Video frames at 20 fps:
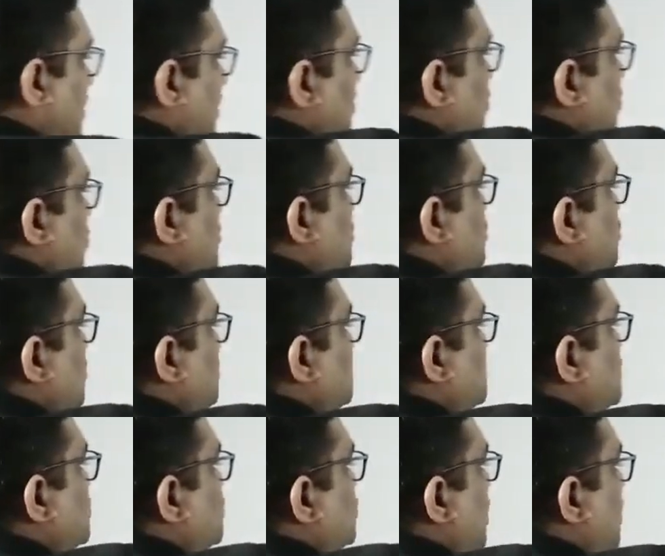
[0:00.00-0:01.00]
Chromosome
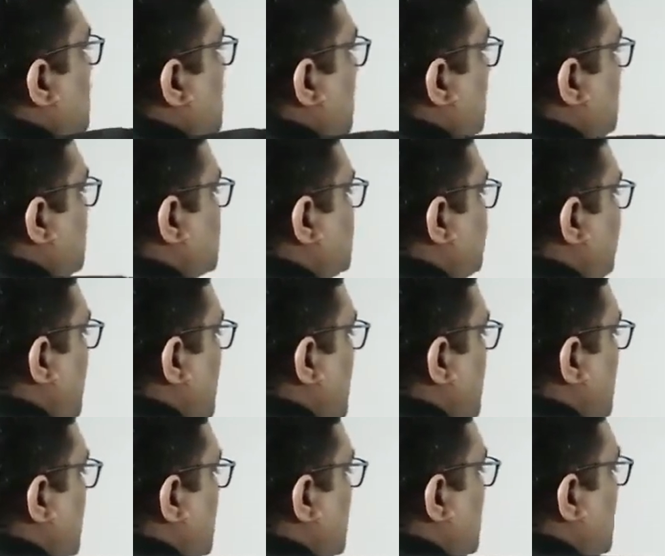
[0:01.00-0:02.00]
short arm is
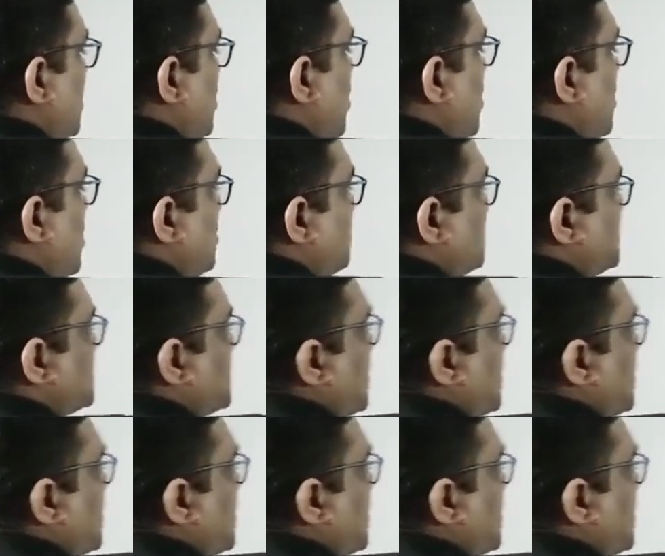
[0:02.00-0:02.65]
P, long arm is